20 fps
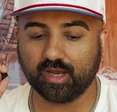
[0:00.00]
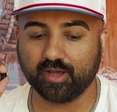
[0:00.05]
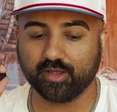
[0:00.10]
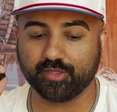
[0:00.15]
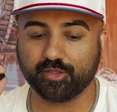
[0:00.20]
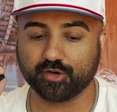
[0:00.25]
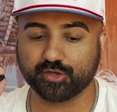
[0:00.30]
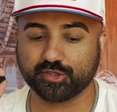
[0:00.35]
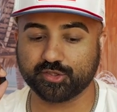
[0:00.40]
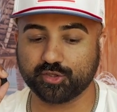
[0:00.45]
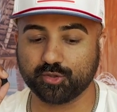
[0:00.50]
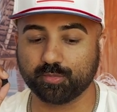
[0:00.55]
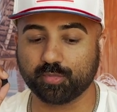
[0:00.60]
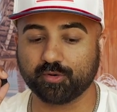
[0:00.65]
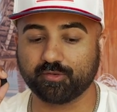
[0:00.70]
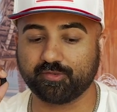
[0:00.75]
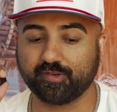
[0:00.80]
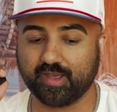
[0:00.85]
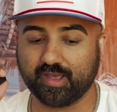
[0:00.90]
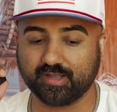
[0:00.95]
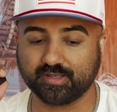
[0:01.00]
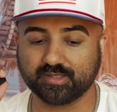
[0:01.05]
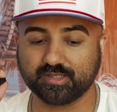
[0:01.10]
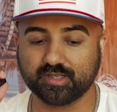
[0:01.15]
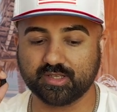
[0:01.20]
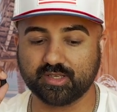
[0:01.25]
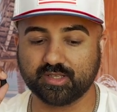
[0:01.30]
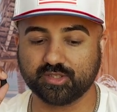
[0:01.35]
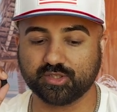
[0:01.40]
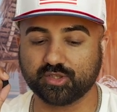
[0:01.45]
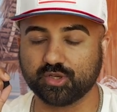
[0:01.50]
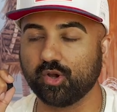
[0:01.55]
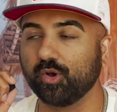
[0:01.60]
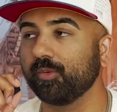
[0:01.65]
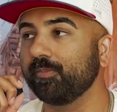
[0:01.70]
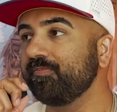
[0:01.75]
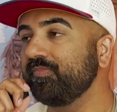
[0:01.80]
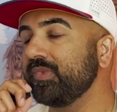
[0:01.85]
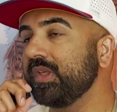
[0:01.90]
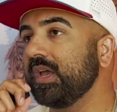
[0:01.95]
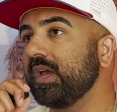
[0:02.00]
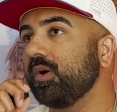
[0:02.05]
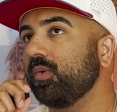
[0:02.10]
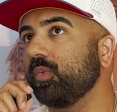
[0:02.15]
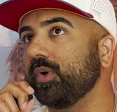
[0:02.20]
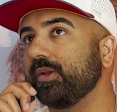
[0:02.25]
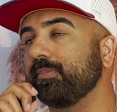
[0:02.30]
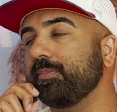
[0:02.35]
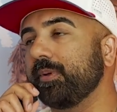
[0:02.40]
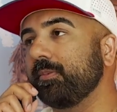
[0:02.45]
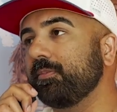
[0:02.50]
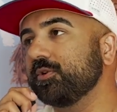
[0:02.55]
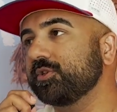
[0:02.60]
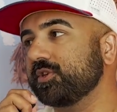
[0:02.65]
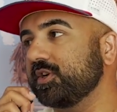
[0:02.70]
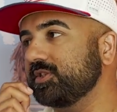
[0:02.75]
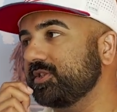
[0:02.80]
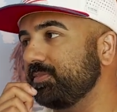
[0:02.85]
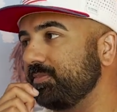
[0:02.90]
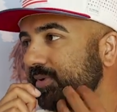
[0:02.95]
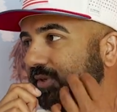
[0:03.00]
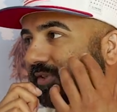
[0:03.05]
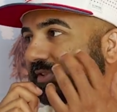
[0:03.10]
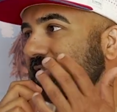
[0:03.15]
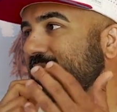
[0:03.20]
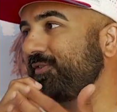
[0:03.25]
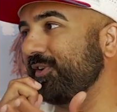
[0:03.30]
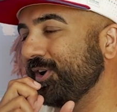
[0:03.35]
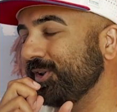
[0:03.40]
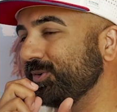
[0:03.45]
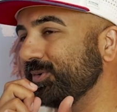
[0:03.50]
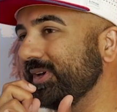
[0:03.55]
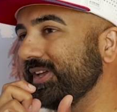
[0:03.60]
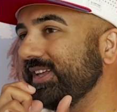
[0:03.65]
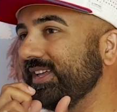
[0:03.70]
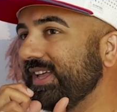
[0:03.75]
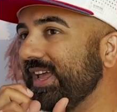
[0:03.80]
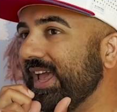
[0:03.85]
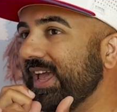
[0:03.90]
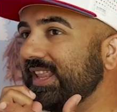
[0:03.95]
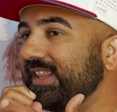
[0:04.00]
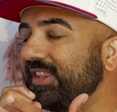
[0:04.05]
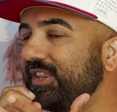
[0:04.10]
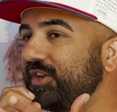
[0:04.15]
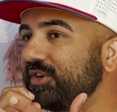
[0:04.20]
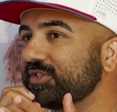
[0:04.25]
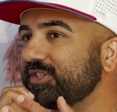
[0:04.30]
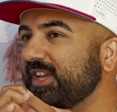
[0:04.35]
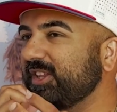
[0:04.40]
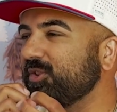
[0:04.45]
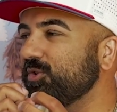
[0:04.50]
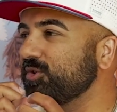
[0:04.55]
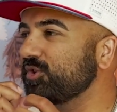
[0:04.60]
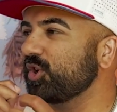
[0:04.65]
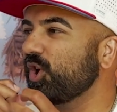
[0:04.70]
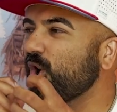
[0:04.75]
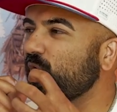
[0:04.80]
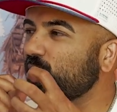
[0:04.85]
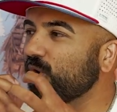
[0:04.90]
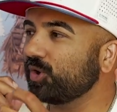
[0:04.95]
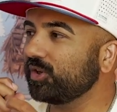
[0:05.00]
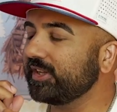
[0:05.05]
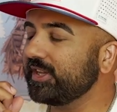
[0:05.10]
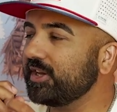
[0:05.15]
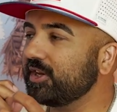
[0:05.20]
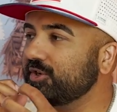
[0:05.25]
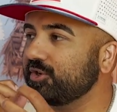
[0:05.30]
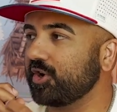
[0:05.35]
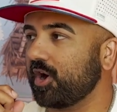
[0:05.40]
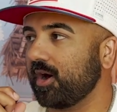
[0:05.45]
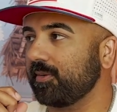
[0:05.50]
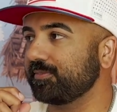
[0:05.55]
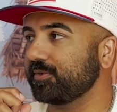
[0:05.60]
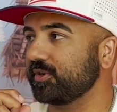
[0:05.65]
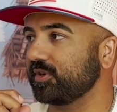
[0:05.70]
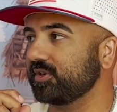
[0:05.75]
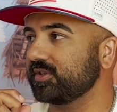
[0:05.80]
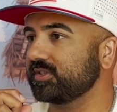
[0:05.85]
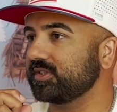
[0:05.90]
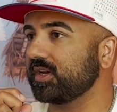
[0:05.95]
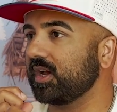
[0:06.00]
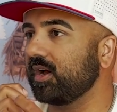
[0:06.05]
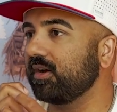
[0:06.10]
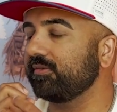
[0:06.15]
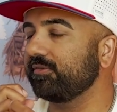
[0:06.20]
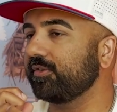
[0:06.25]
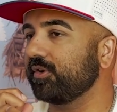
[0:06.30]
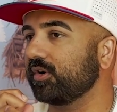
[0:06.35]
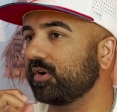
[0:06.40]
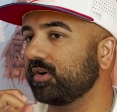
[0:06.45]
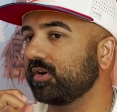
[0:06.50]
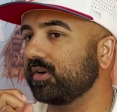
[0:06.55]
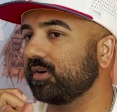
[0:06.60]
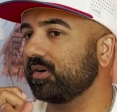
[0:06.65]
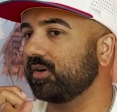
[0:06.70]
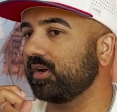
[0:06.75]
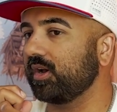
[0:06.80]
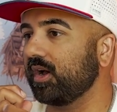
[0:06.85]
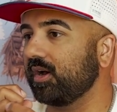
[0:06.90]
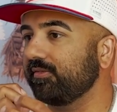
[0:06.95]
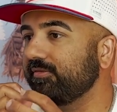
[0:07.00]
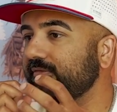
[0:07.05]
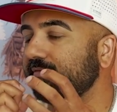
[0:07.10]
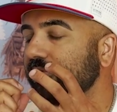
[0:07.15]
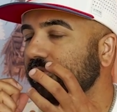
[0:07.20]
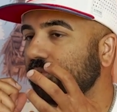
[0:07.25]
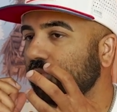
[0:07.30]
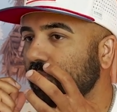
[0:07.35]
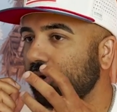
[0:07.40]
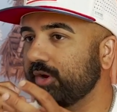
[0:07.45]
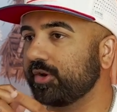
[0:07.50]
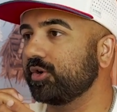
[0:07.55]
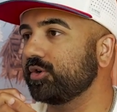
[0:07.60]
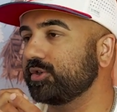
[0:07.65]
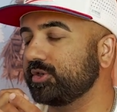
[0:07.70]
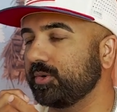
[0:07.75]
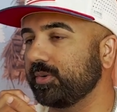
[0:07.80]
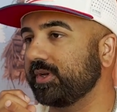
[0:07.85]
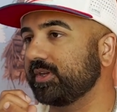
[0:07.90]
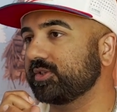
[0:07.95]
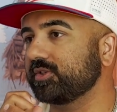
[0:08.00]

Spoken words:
their super fans. And so when people start to build a following, and there's like those early adopters of what you're doing.